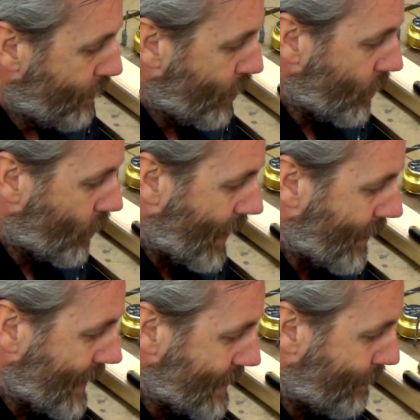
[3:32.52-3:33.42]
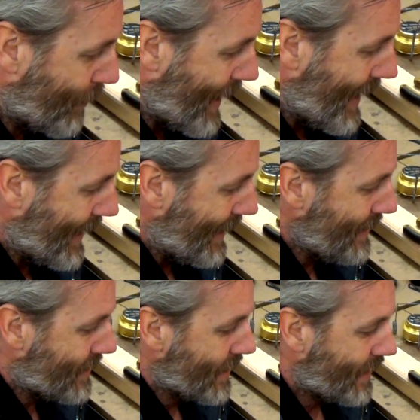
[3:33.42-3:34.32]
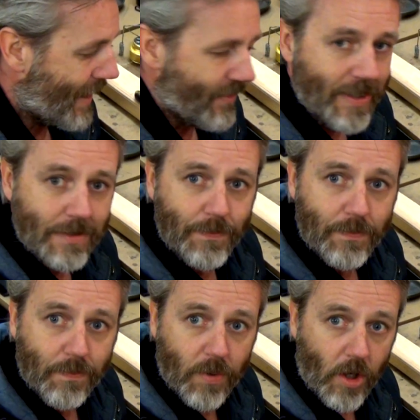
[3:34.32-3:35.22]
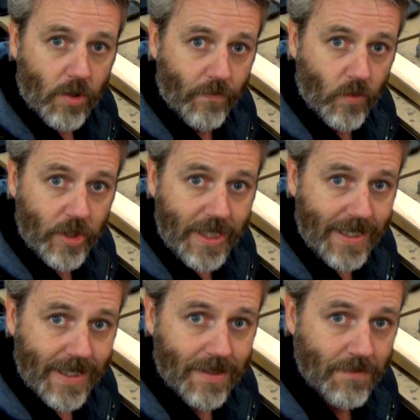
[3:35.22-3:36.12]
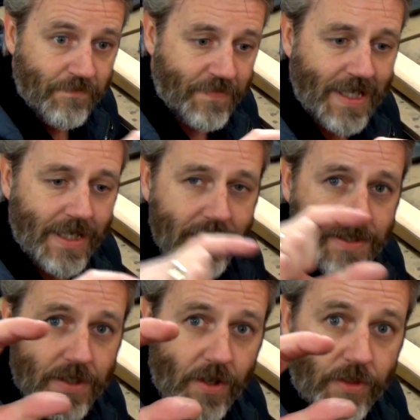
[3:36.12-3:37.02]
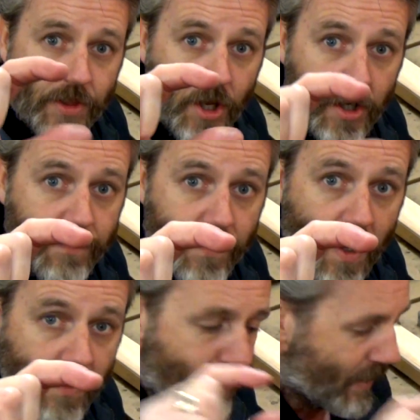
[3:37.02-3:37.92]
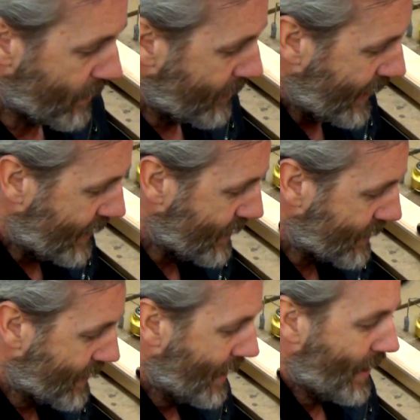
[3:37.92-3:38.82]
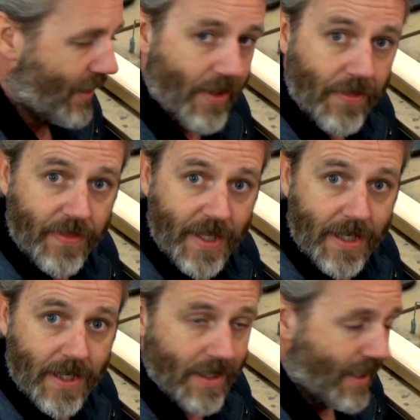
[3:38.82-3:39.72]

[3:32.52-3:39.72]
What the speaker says: put one of these blades. Now this block of wood here is 35 millimeters thick,